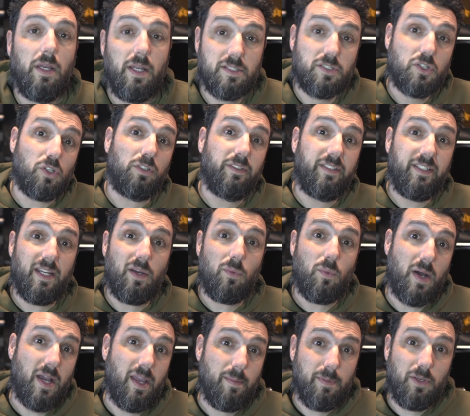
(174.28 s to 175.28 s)
It's called
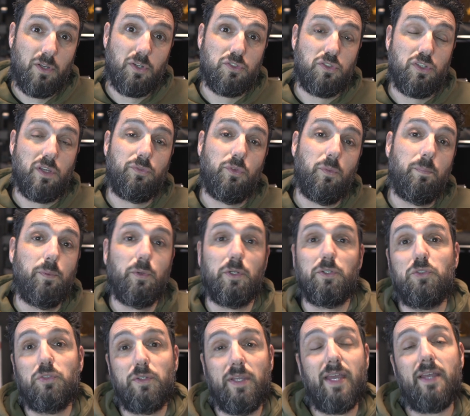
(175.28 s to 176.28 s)
DIY because you have to put
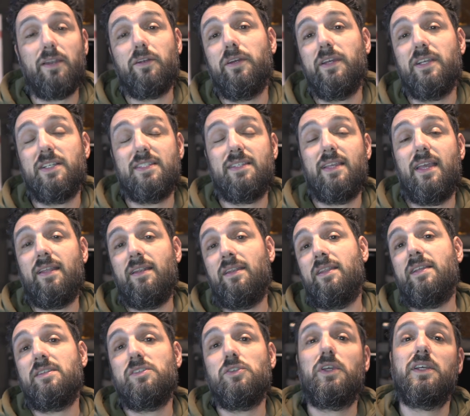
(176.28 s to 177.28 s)
it together,
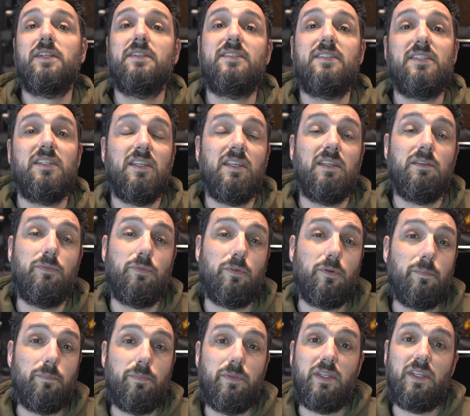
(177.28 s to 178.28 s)
and as you can see
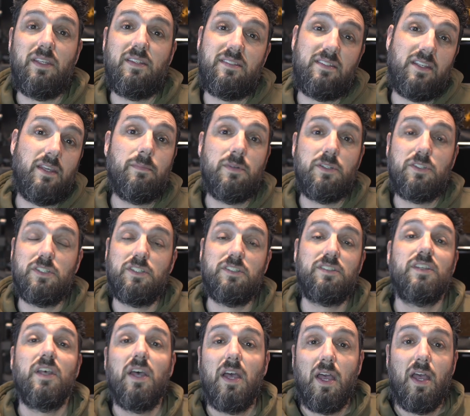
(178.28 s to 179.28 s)
from these
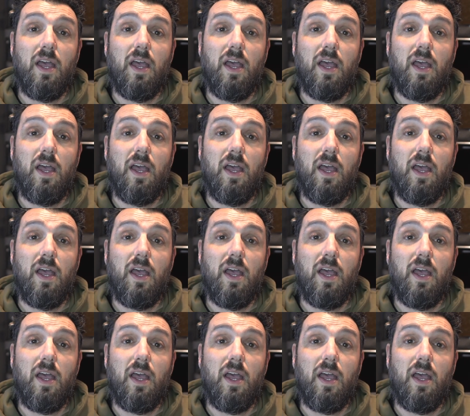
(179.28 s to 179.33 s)
images,